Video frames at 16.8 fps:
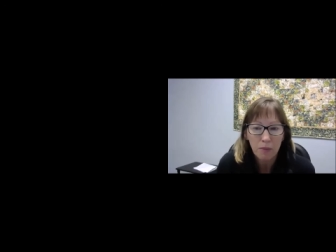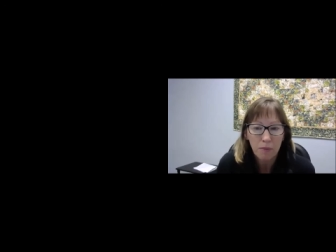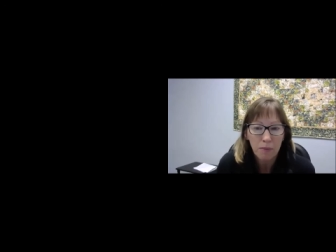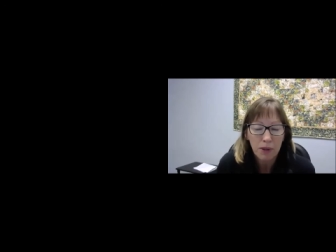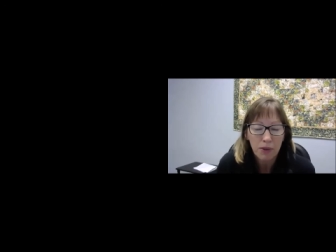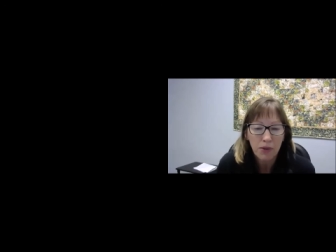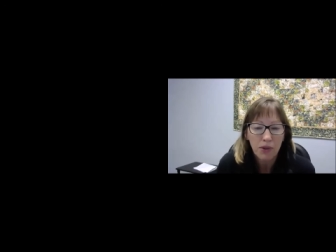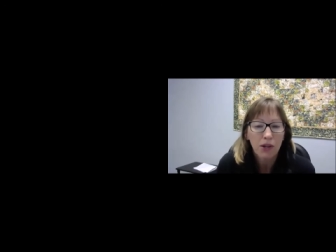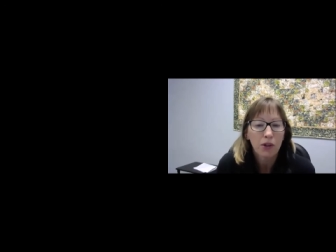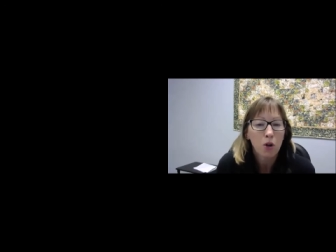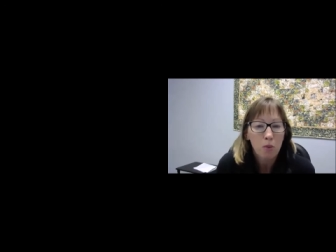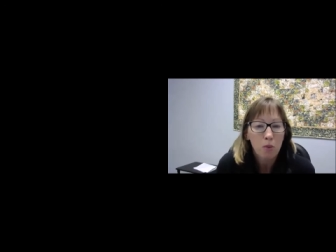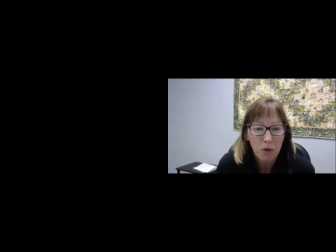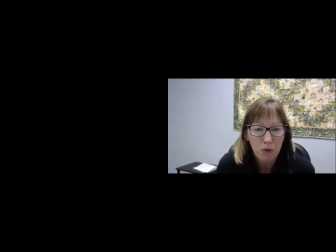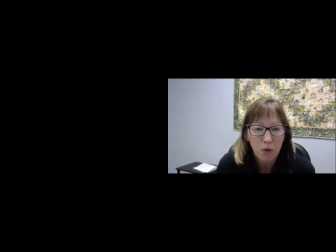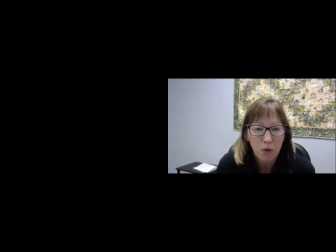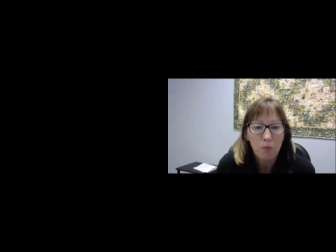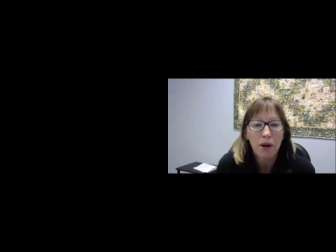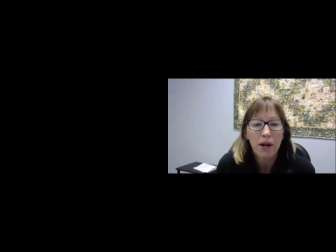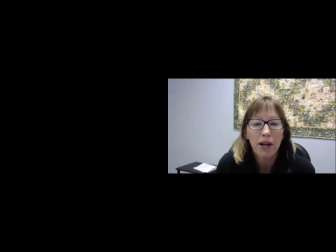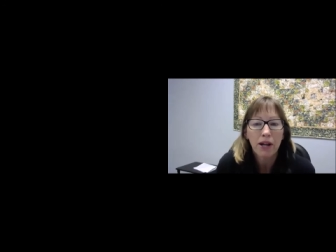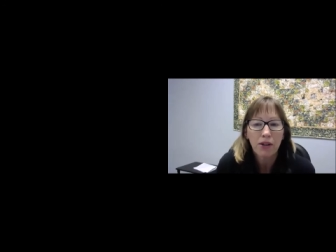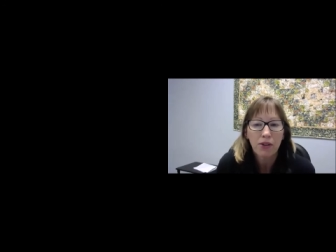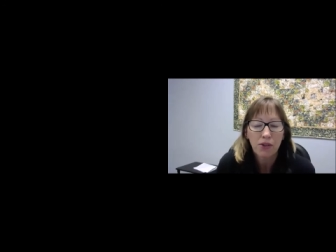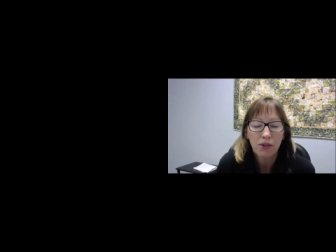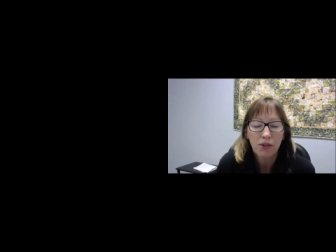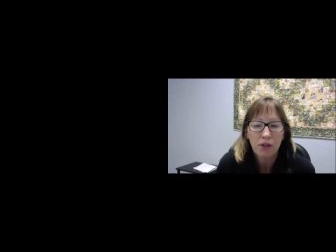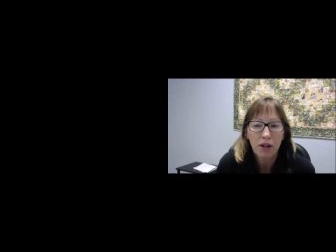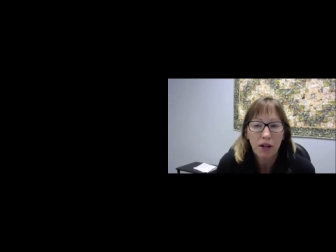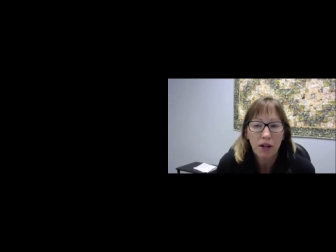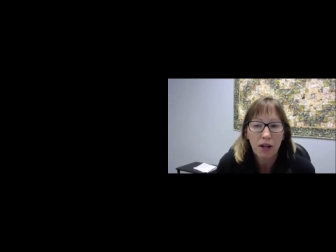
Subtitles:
can be sent home over breaks,